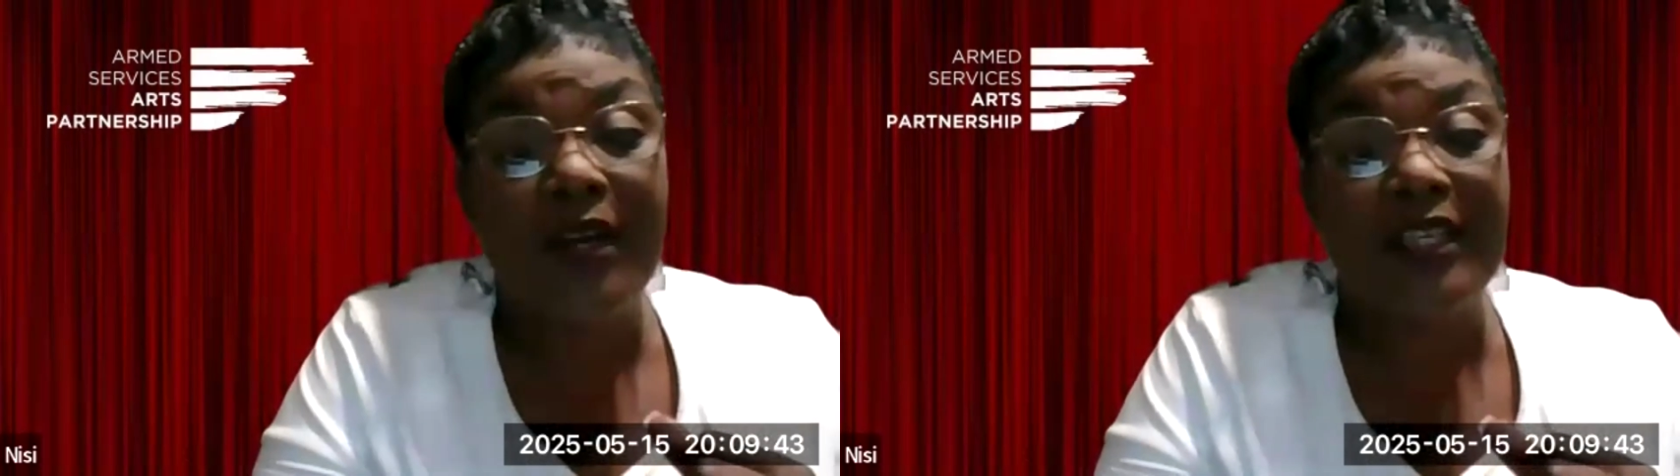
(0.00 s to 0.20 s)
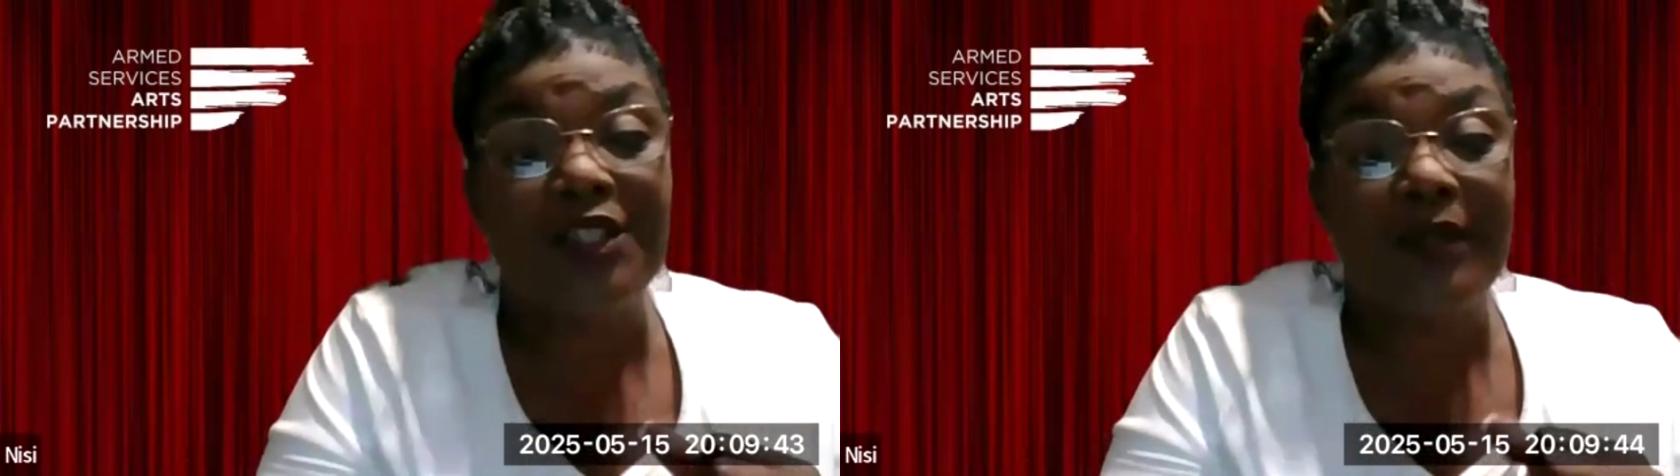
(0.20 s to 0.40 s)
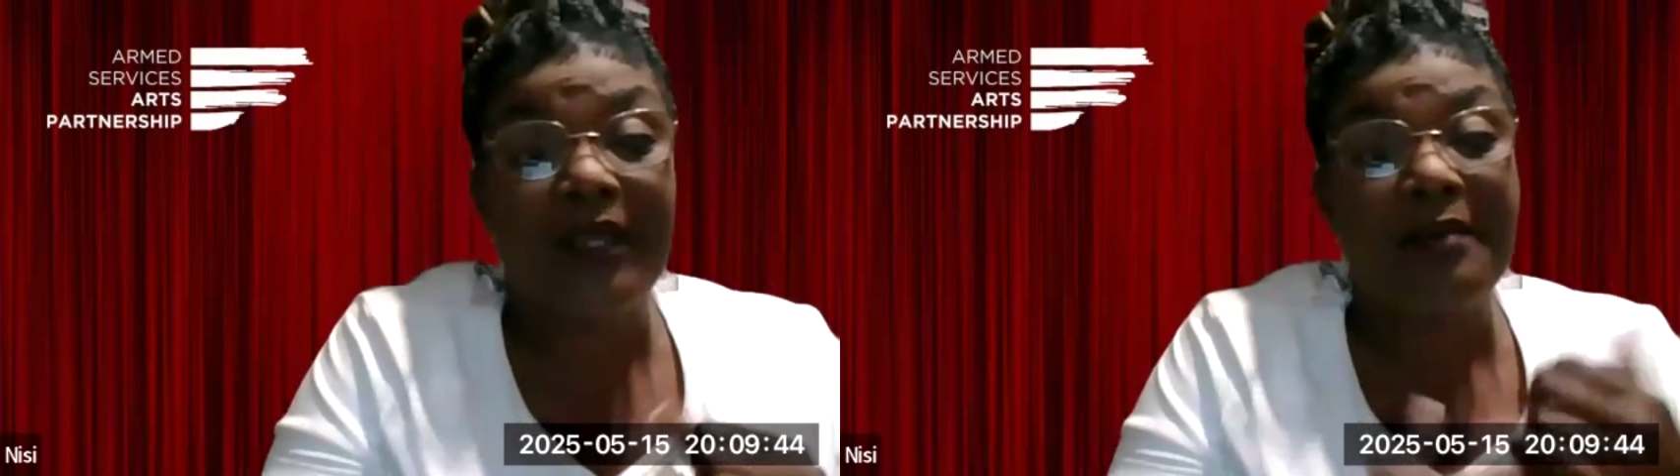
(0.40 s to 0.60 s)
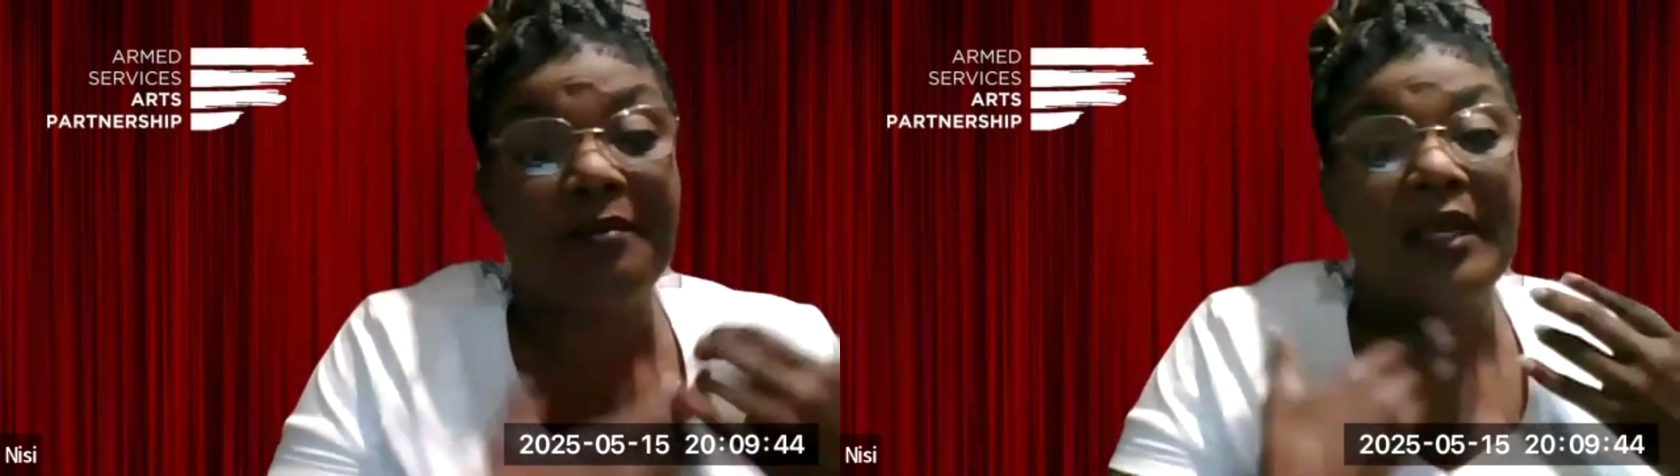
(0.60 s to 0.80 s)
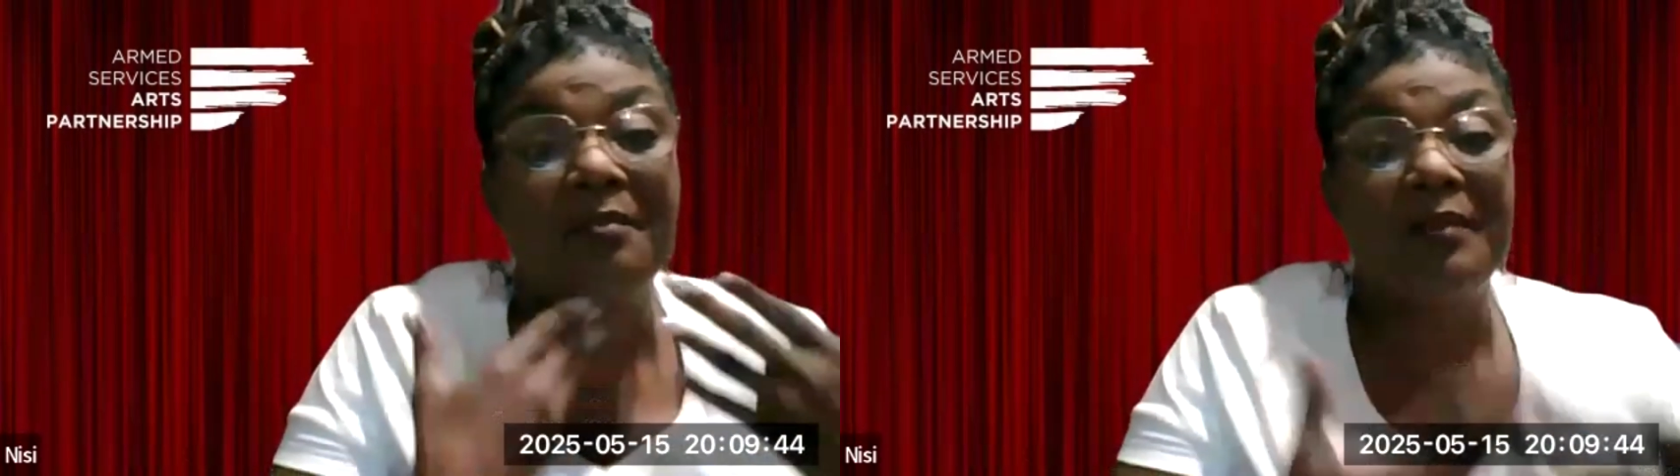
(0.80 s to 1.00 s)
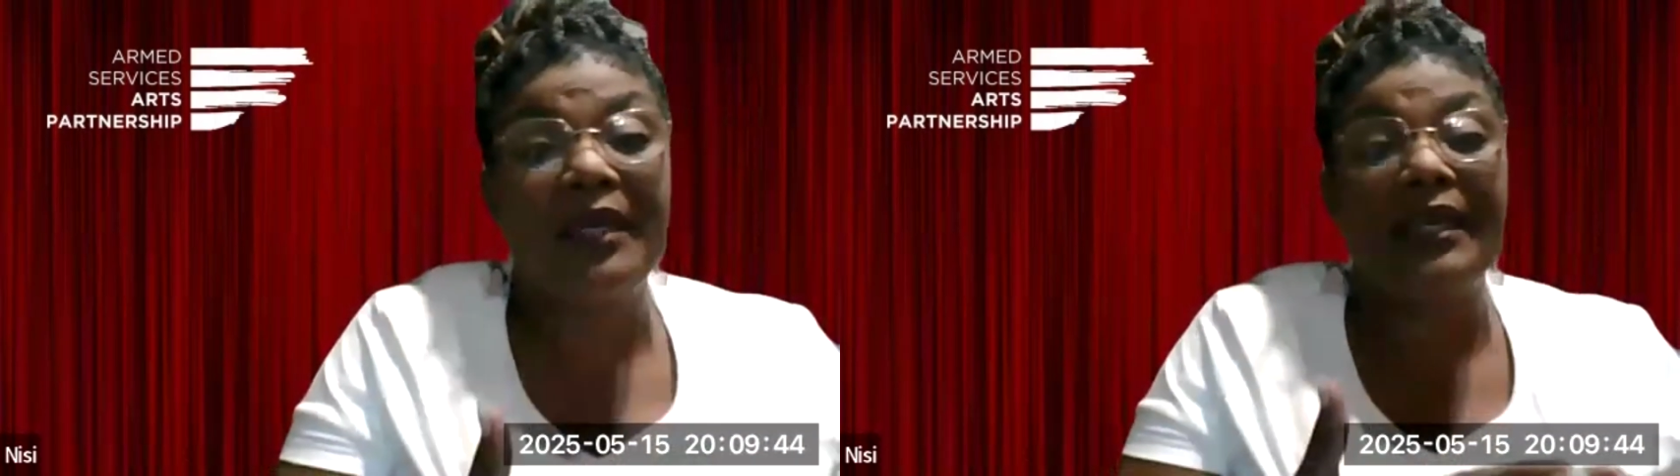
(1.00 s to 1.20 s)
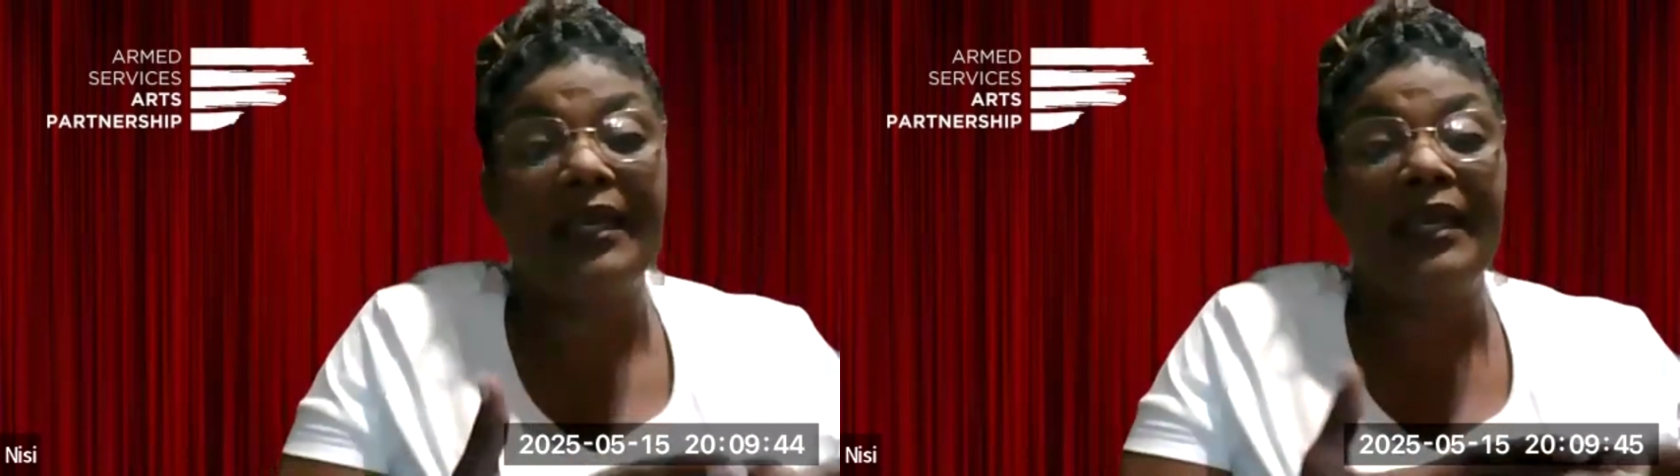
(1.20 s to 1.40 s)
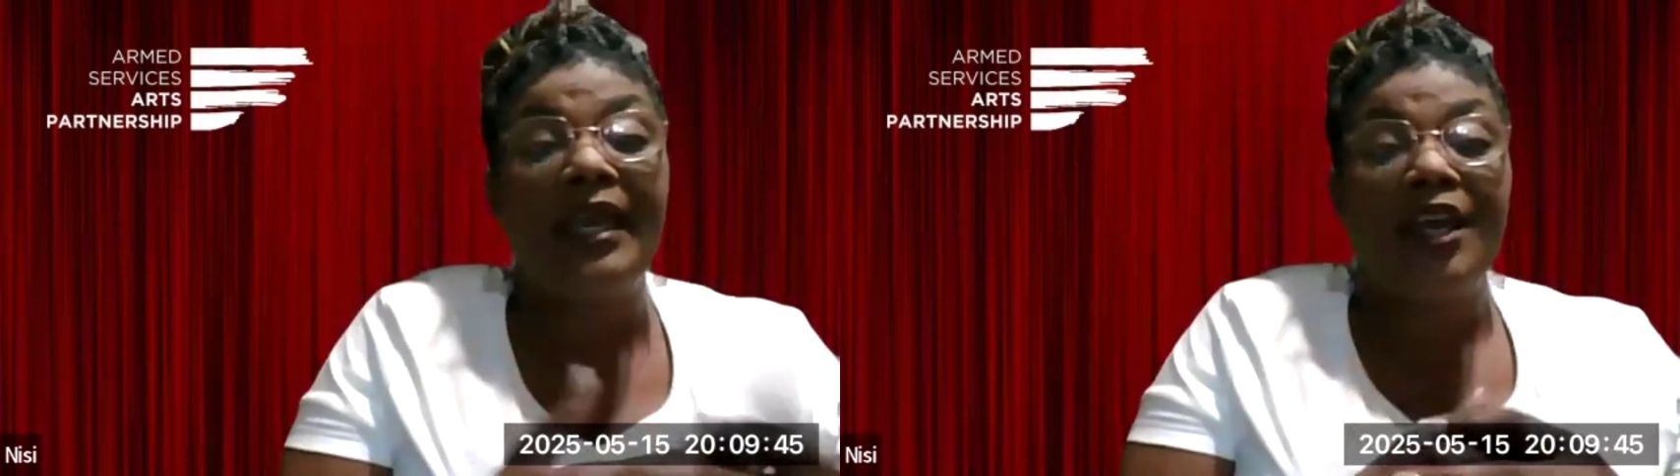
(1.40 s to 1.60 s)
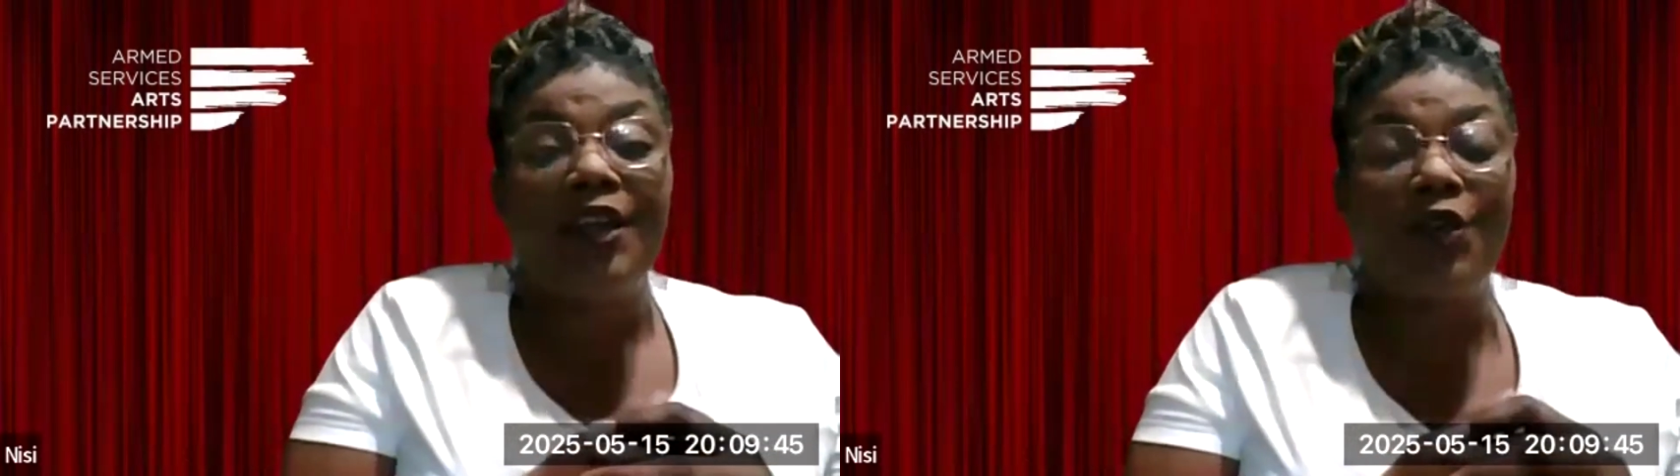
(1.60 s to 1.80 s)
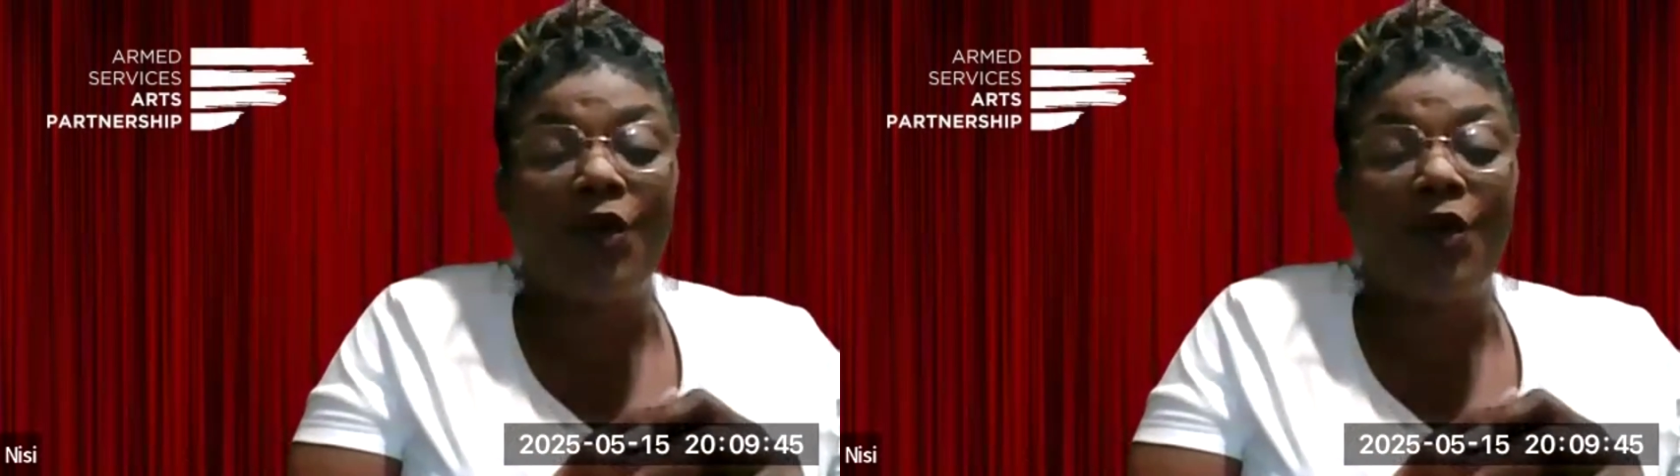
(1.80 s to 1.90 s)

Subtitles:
going to let me be